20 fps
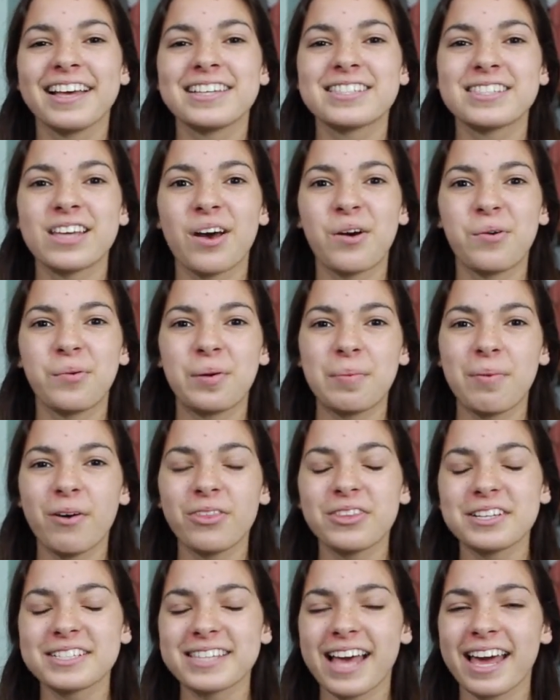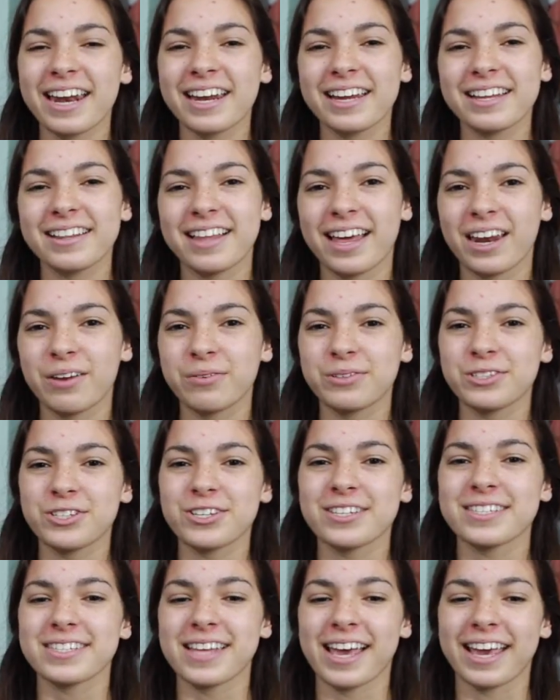So we both decided that it was
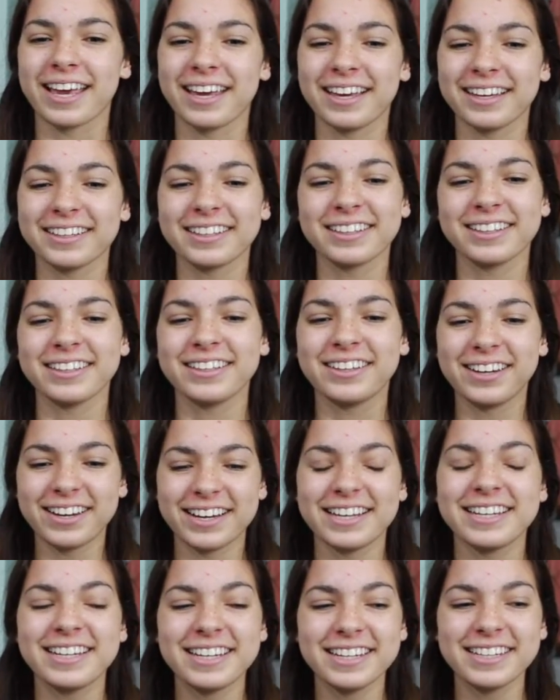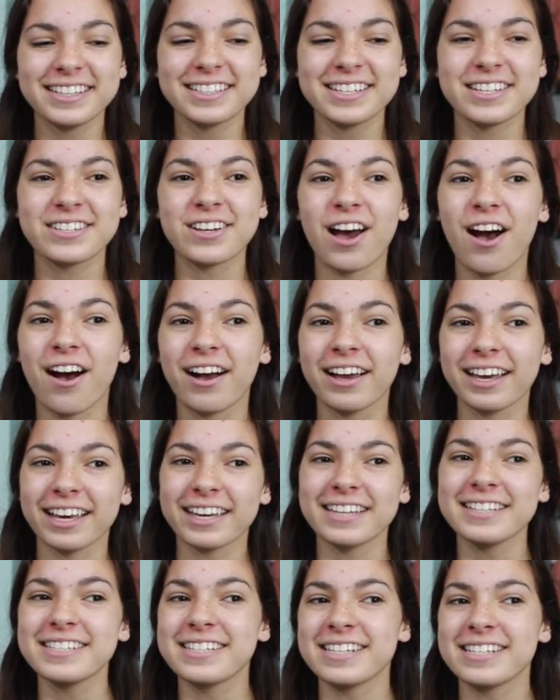just like good to talk
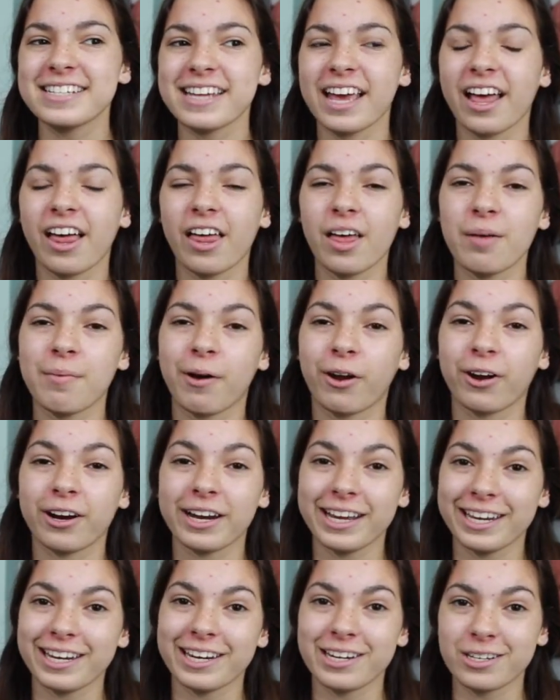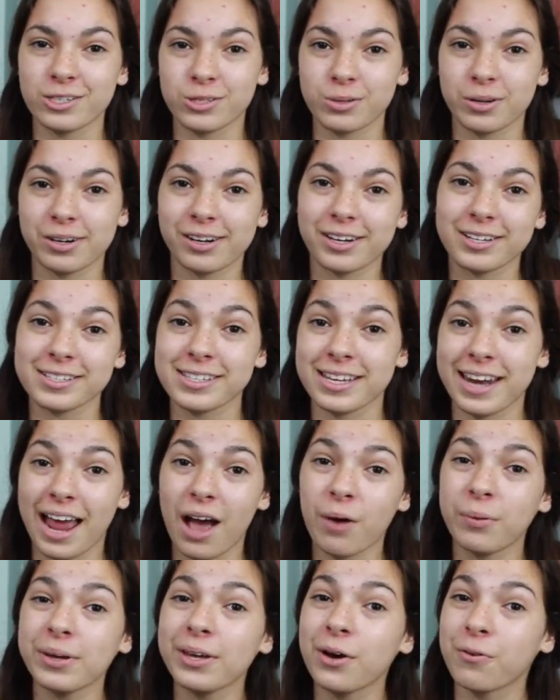in detail about our eating disorders and
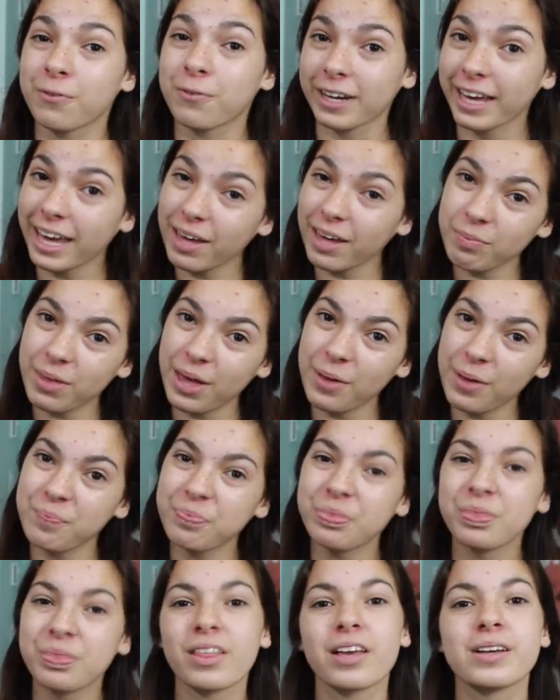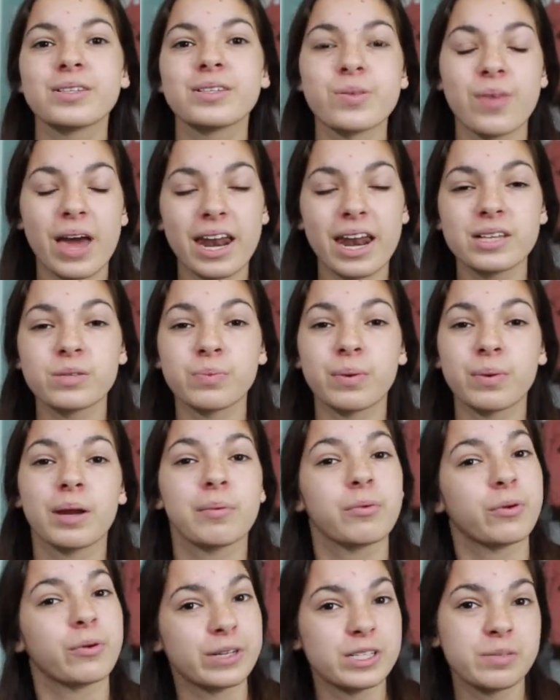how we overcame them. So that is what
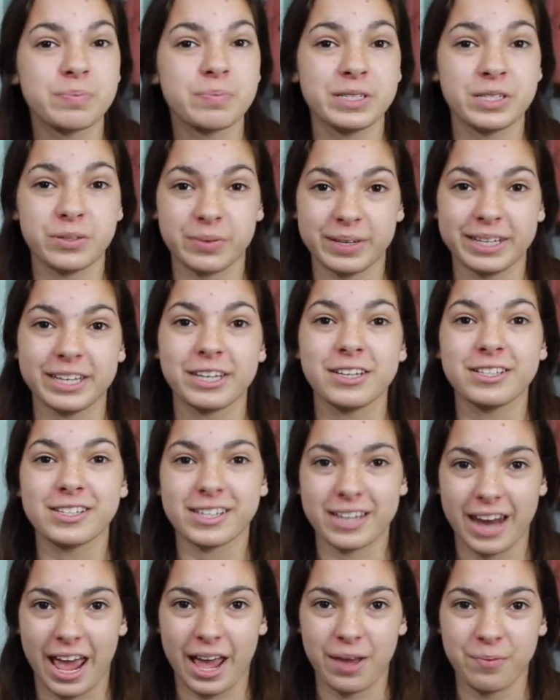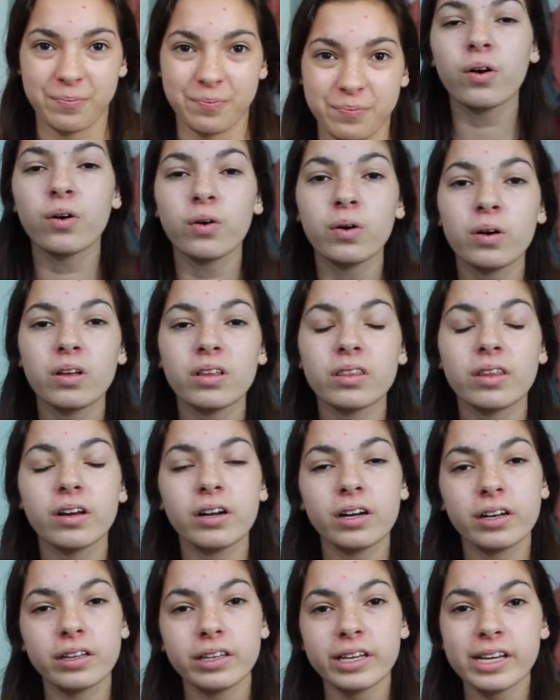I'm going to be doing today. Well,
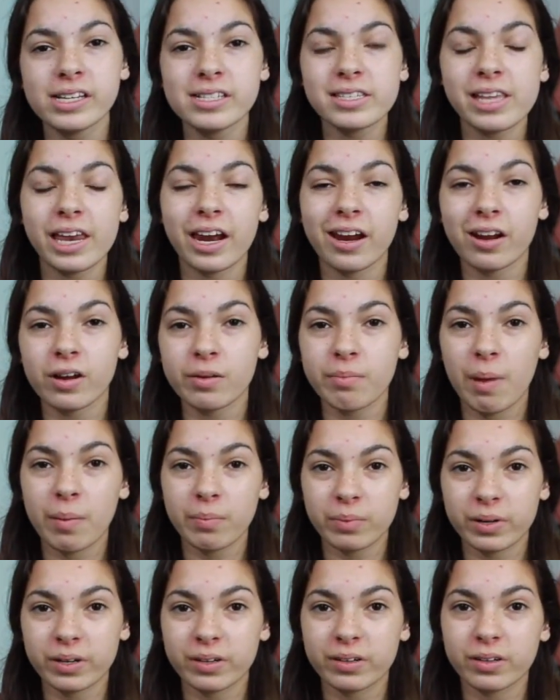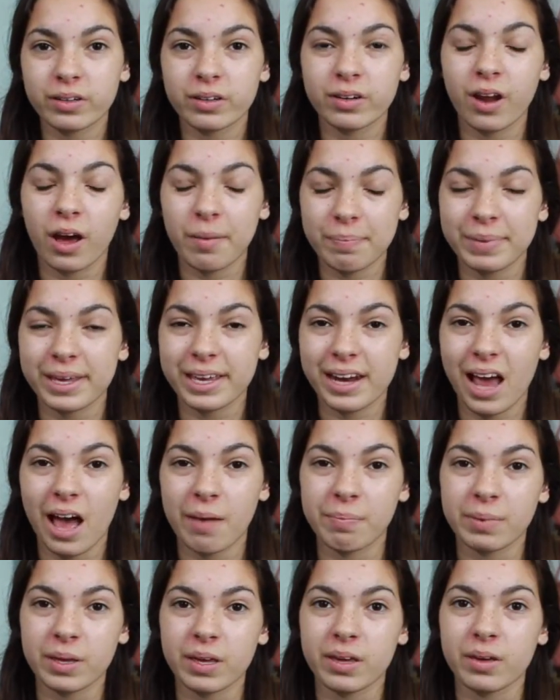the earliest that I remember not being
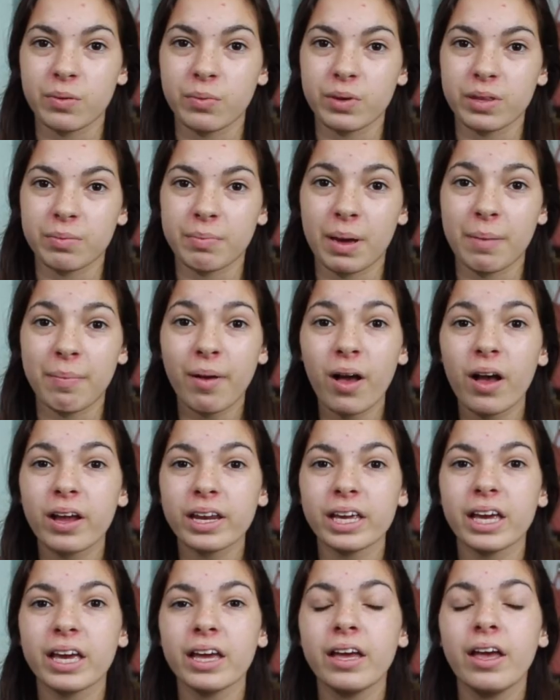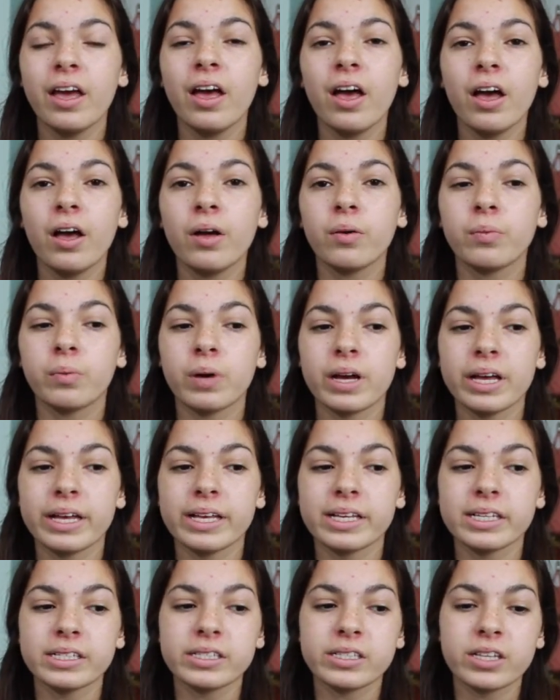happy with my body
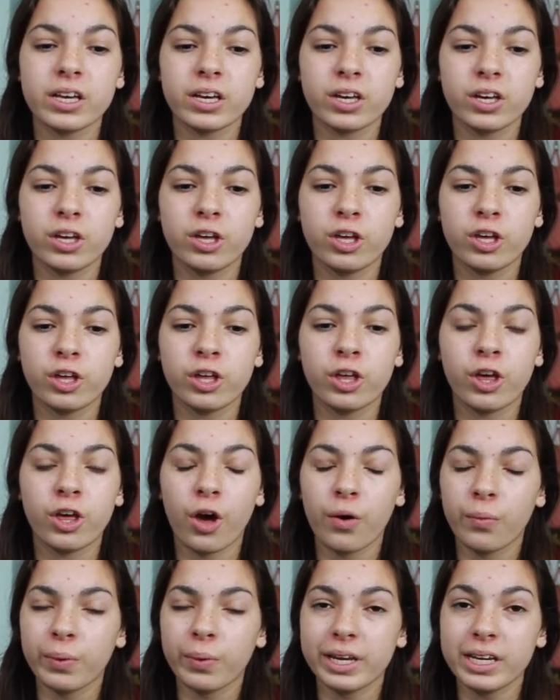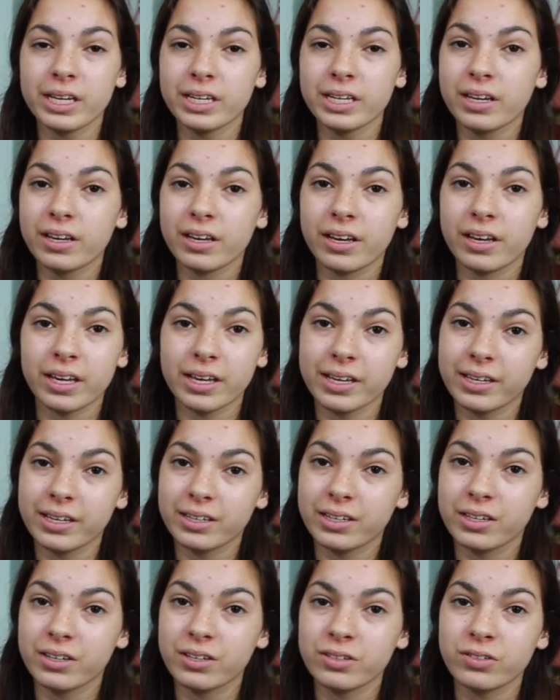was going
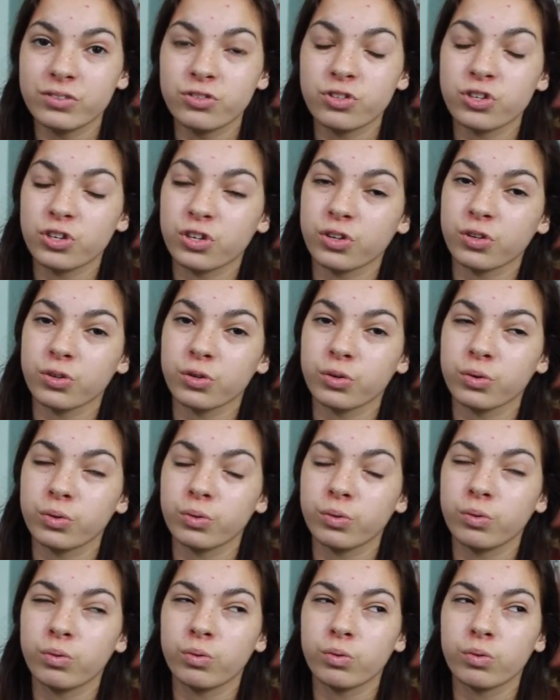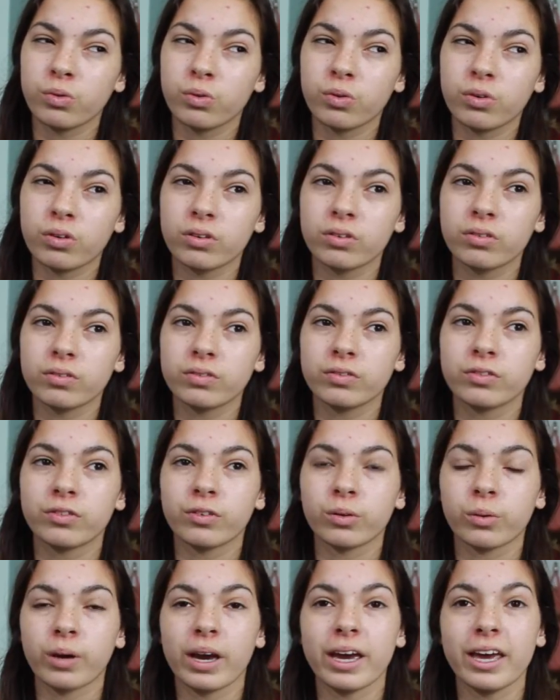into
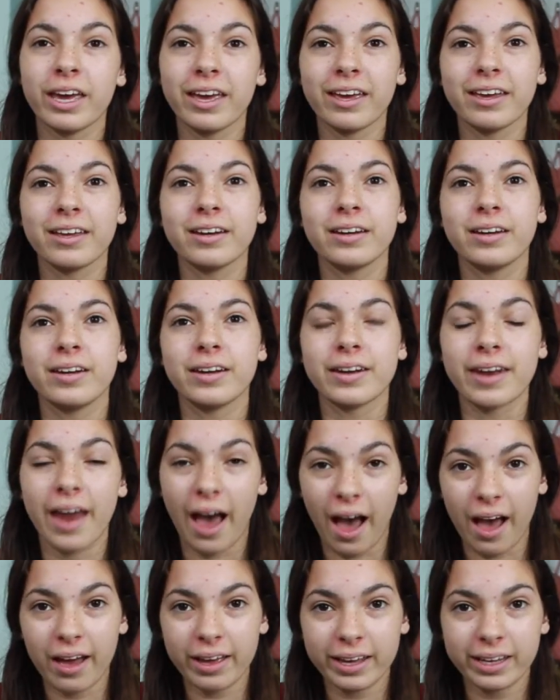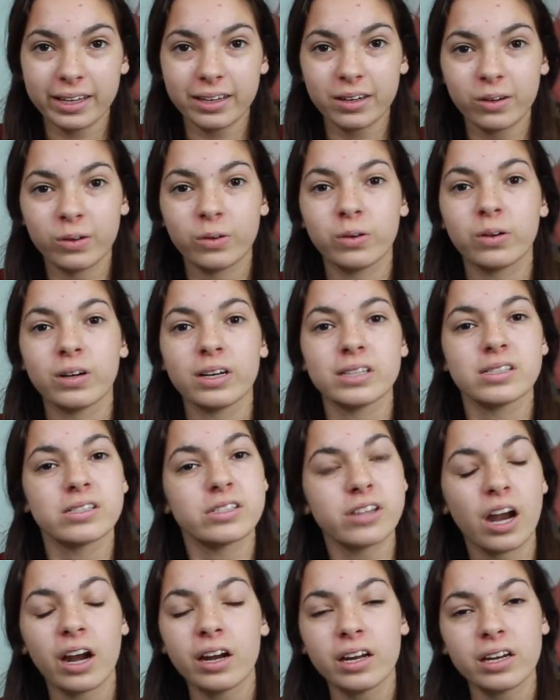grade 9, or it
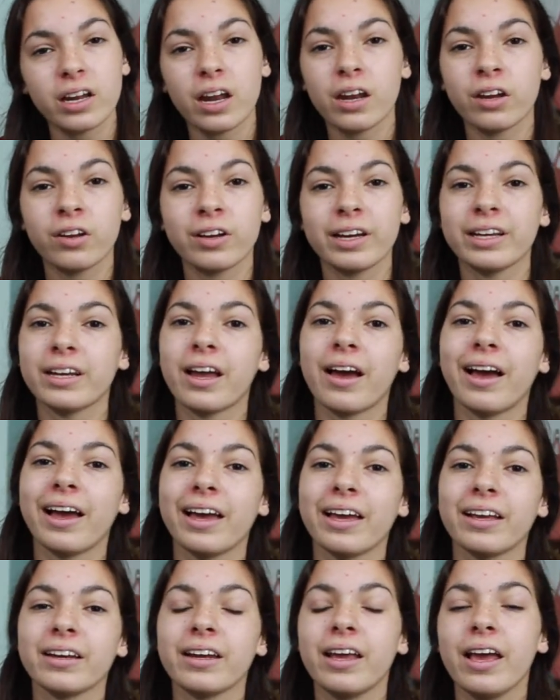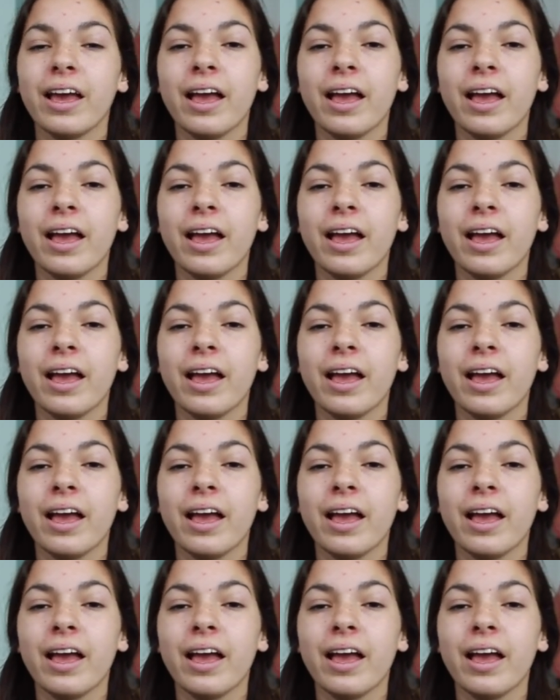started in grade 9,